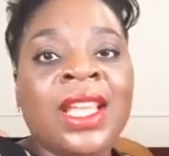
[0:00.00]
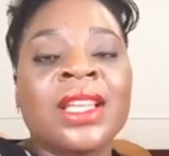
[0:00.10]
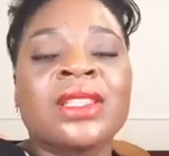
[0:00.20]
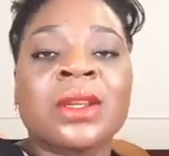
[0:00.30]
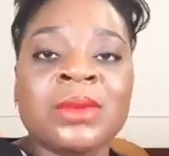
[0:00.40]

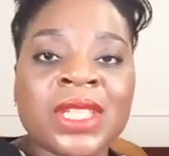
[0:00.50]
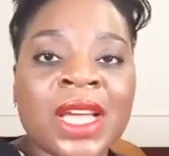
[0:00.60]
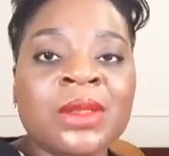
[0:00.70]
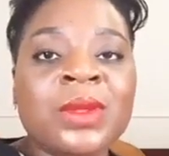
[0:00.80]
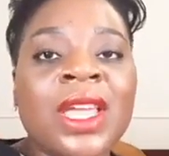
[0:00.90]

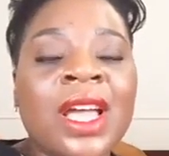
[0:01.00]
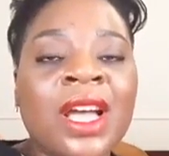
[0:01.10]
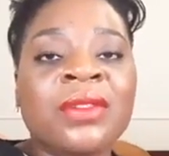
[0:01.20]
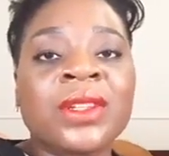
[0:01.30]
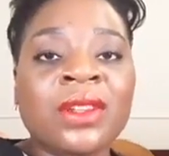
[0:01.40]
Sometimes we
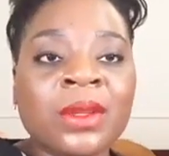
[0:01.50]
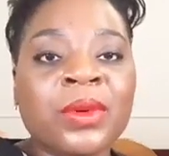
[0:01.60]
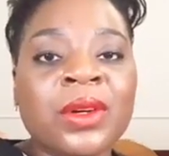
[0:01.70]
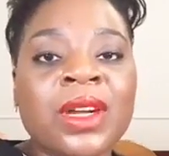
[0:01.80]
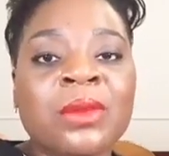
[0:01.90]
have another
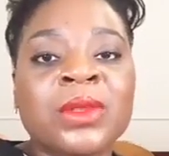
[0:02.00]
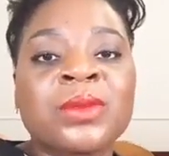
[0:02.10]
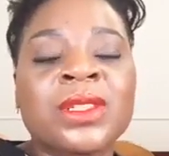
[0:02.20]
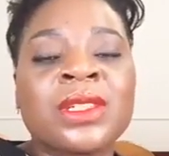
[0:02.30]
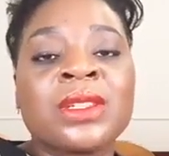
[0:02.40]
program which
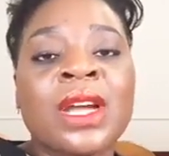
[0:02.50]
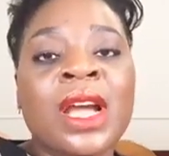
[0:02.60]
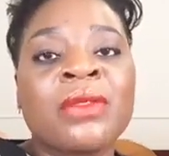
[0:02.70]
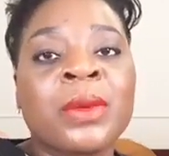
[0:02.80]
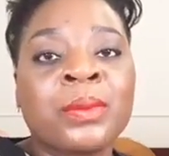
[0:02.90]
we
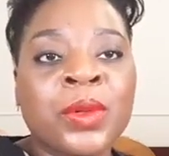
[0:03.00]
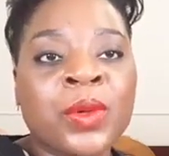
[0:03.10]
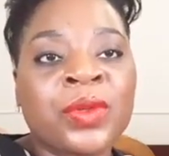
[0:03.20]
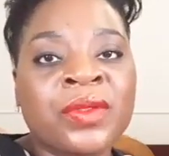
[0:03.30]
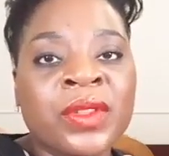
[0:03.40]
have a book
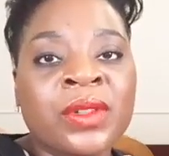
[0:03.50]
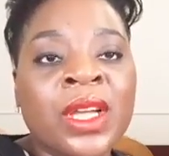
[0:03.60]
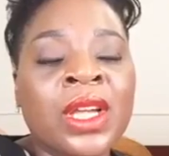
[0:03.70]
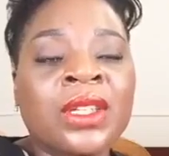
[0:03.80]
review.